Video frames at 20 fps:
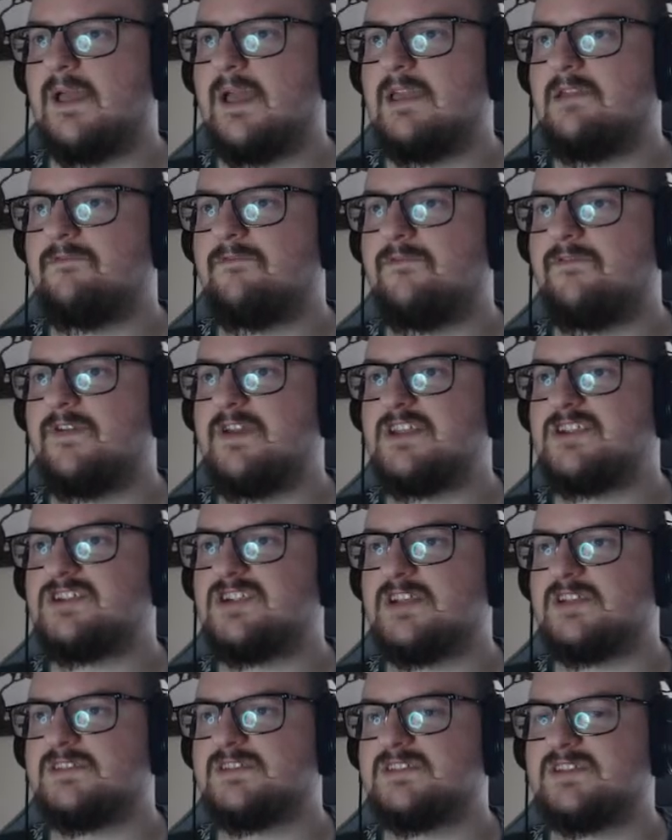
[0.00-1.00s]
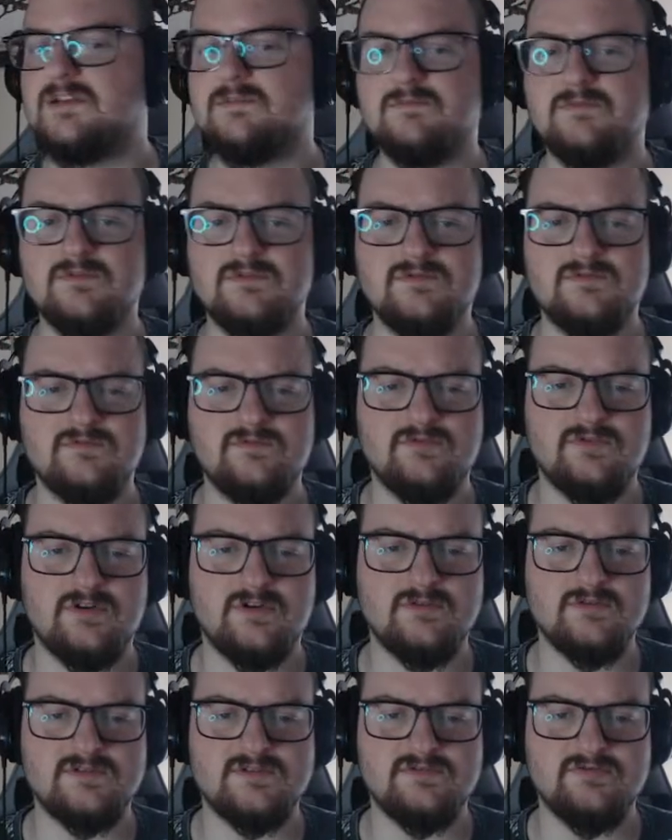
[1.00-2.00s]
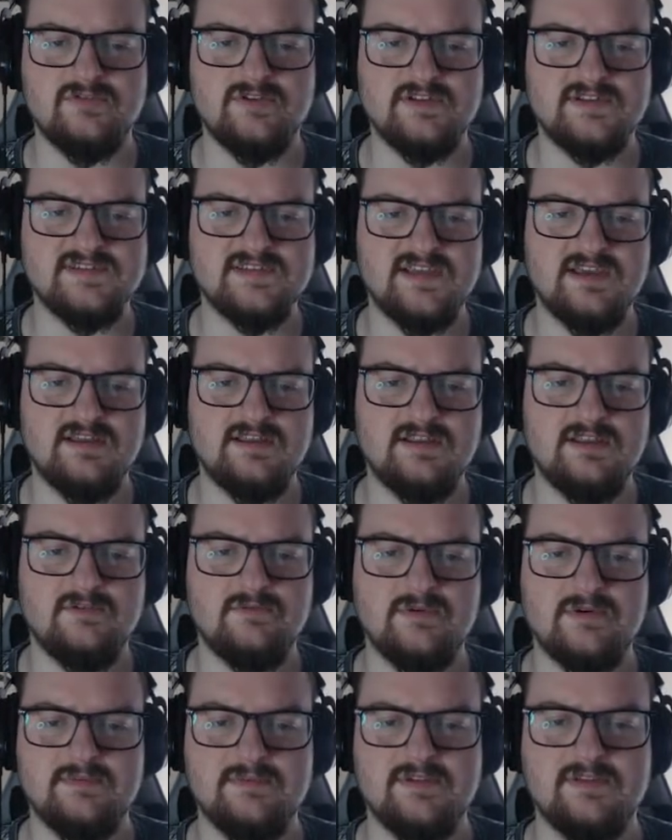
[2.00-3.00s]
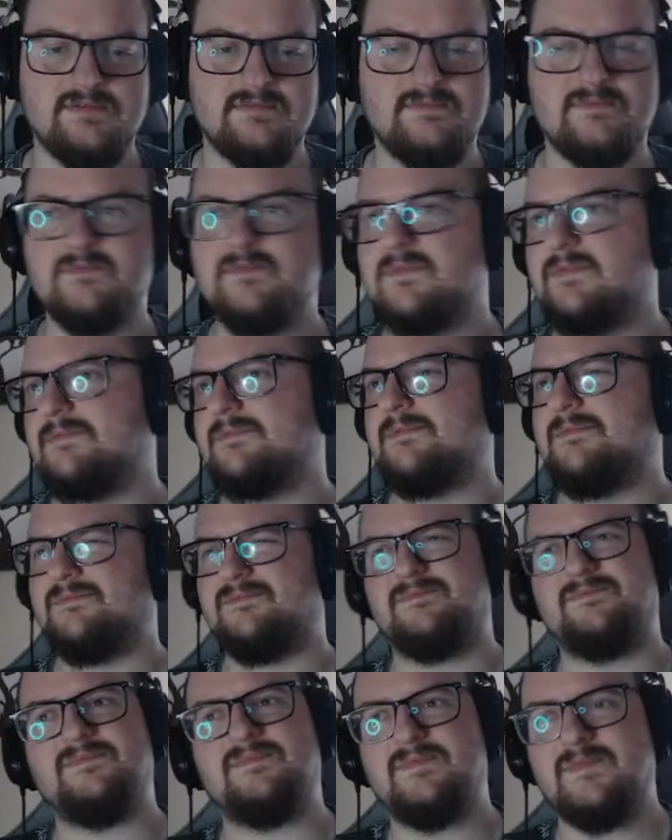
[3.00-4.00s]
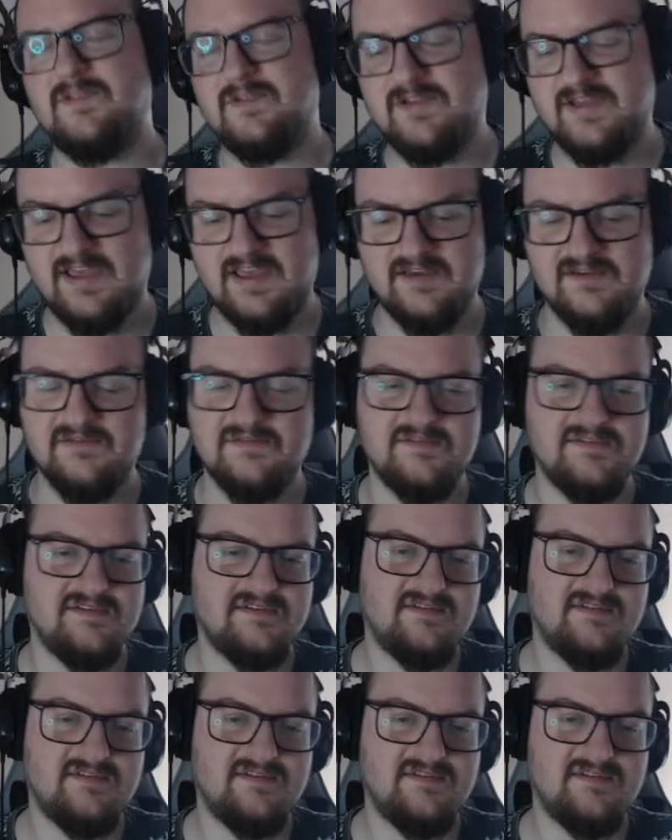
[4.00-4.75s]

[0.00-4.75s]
A fish and someone wrote really skinny woman. Okay.